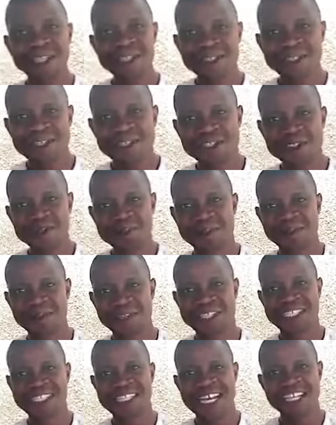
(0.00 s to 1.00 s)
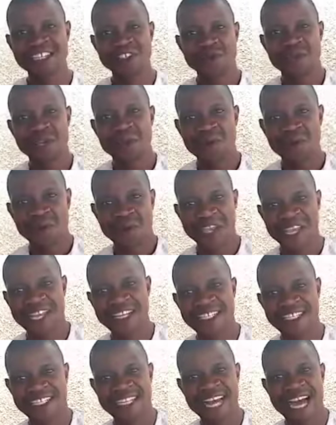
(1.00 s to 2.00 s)
the spirit that we
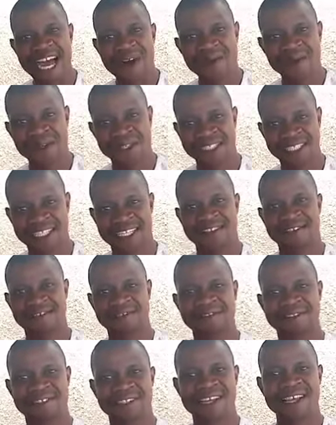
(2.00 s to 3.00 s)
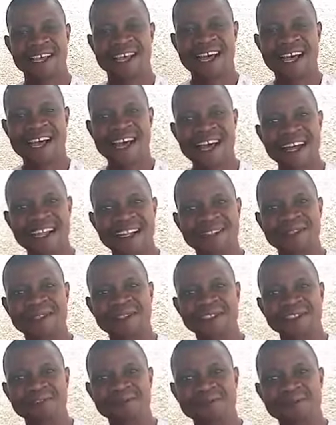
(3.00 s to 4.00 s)
created ourselves, the
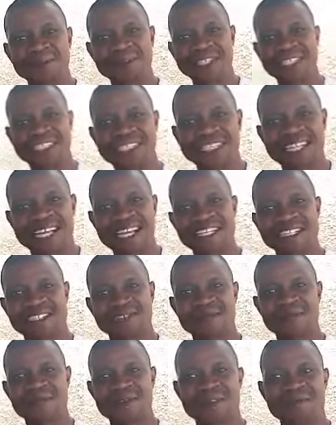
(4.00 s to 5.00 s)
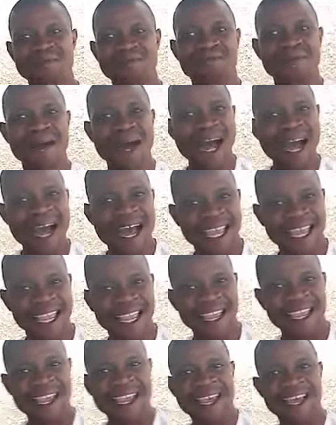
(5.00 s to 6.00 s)
spirits that we buy
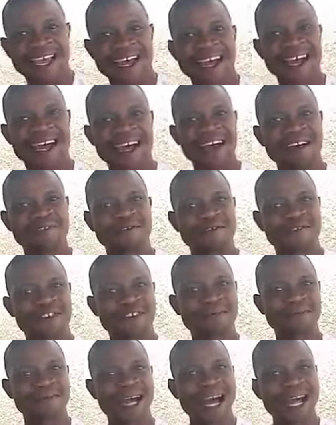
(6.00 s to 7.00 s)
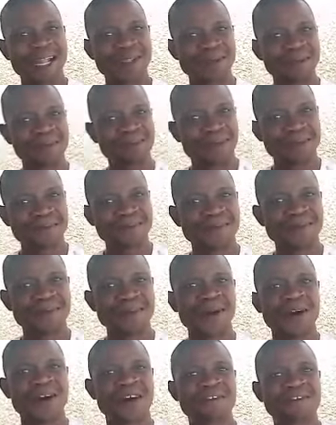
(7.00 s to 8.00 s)
from other people
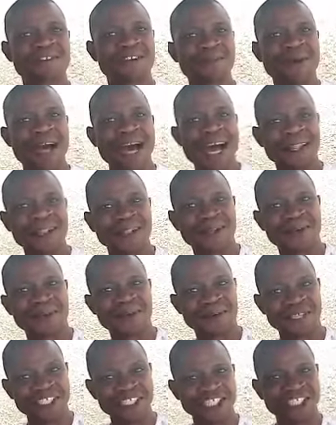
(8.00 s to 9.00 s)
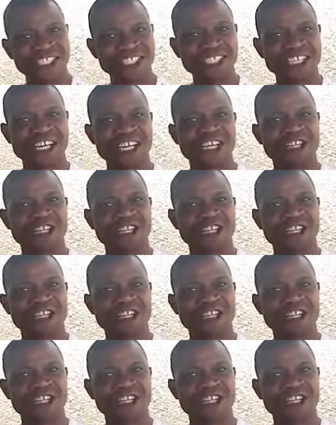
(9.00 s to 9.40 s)
or from other region